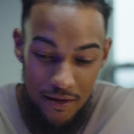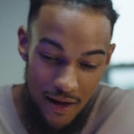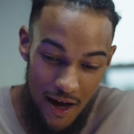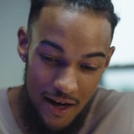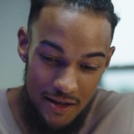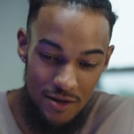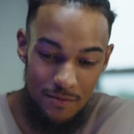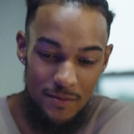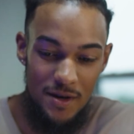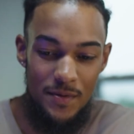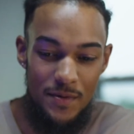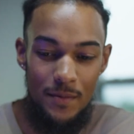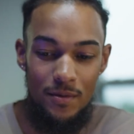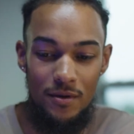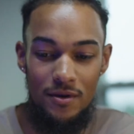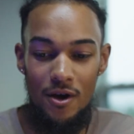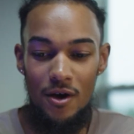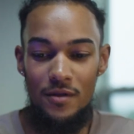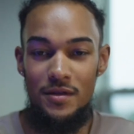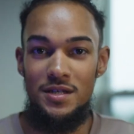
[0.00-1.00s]
not too many
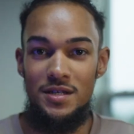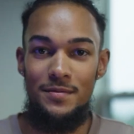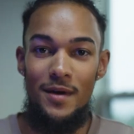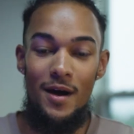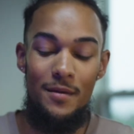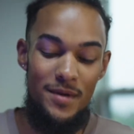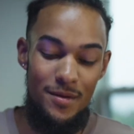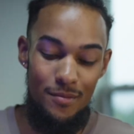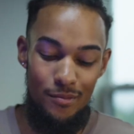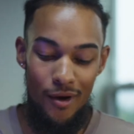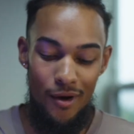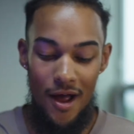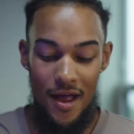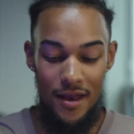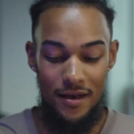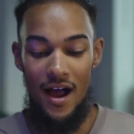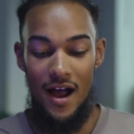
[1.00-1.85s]
people know this about me, but